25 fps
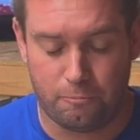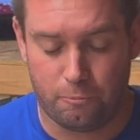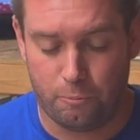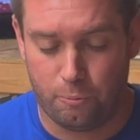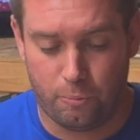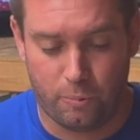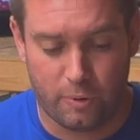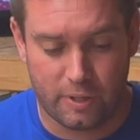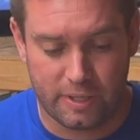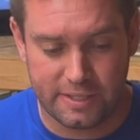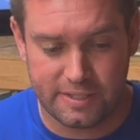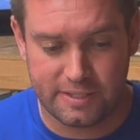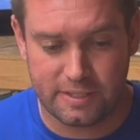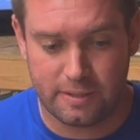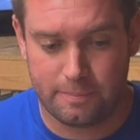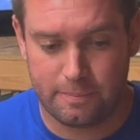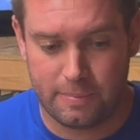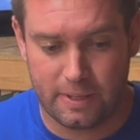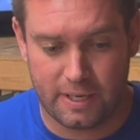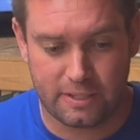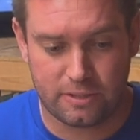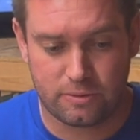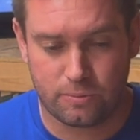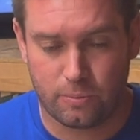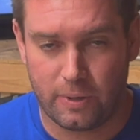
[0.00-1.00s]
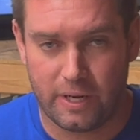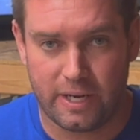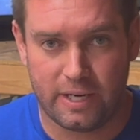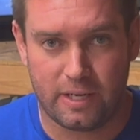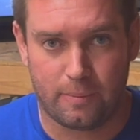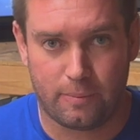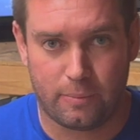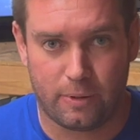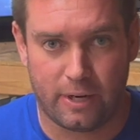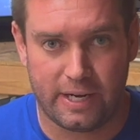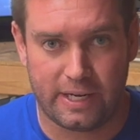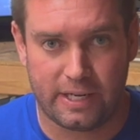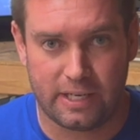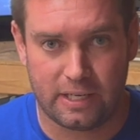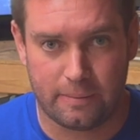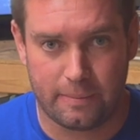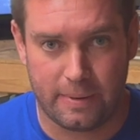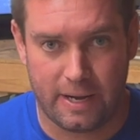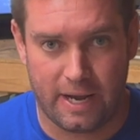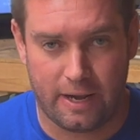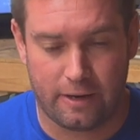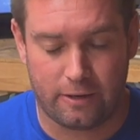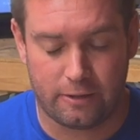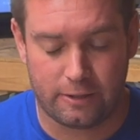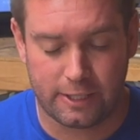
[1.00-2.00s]
what is the best way to break in a
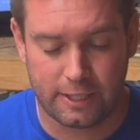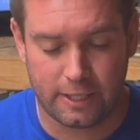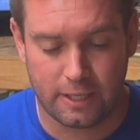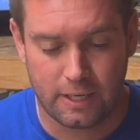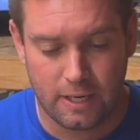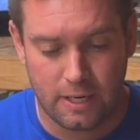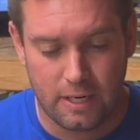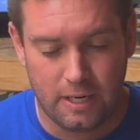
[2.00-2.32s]
battery.